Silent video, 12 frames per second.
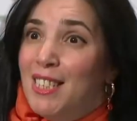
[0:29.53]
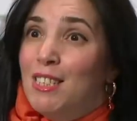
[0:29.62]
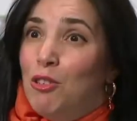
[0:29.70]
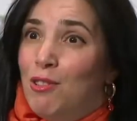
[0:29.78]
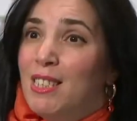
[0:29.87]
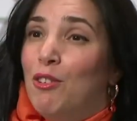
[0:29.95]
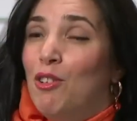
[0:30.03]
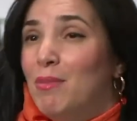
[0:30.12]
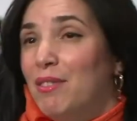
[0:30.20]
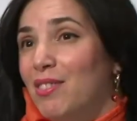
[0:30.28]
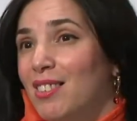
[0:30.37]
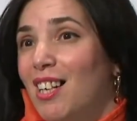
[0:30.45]
songs from
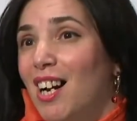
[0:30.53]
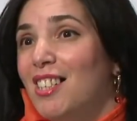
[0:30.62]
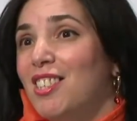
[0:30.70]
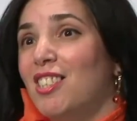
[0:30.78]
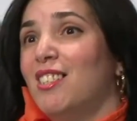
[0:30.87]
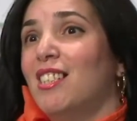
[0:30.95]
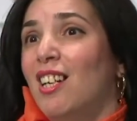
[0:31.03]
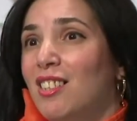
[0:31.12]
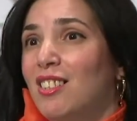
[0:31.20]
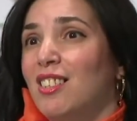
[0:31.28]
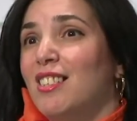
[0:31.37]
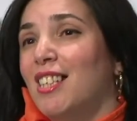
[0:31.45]
different cultures,
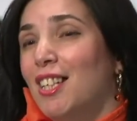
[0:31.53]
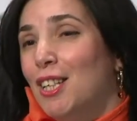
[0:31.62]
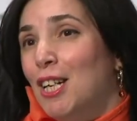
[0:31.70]
countries, and